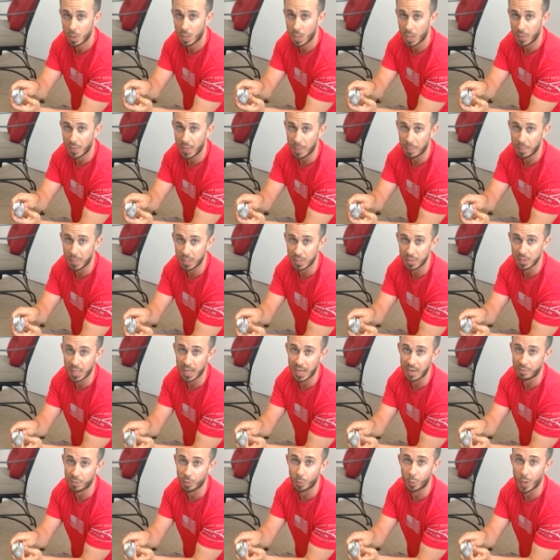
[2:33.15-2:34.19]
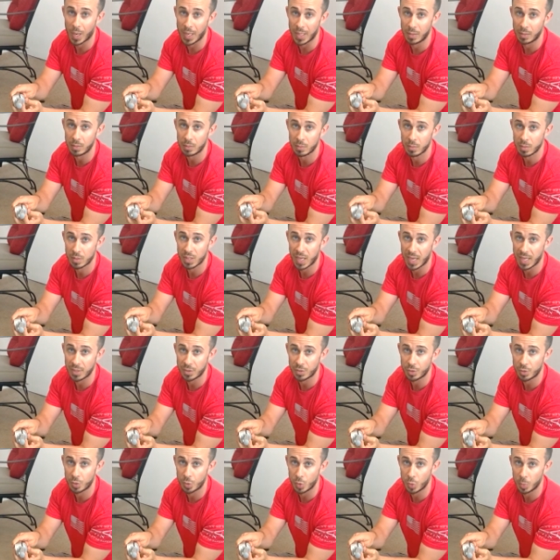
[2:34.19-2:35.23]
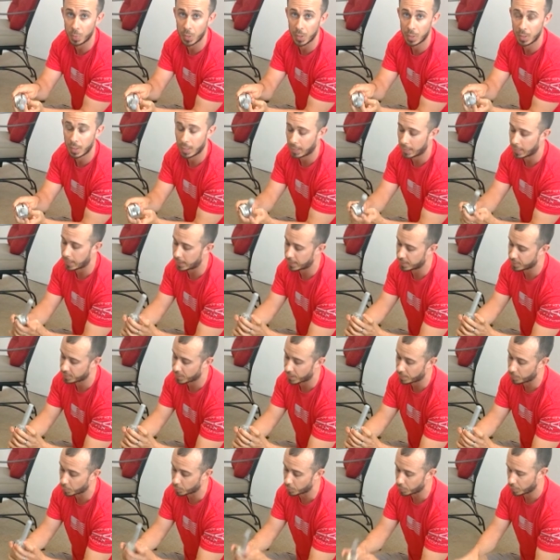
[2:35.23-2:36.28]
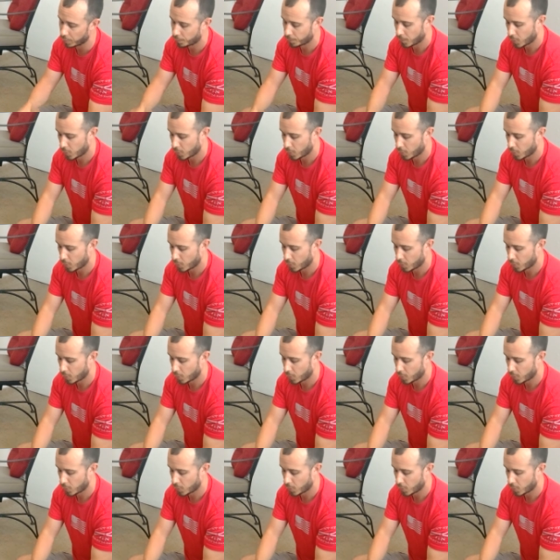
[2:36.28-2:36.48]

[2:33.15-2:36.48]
and that means I have the right size tube assembled.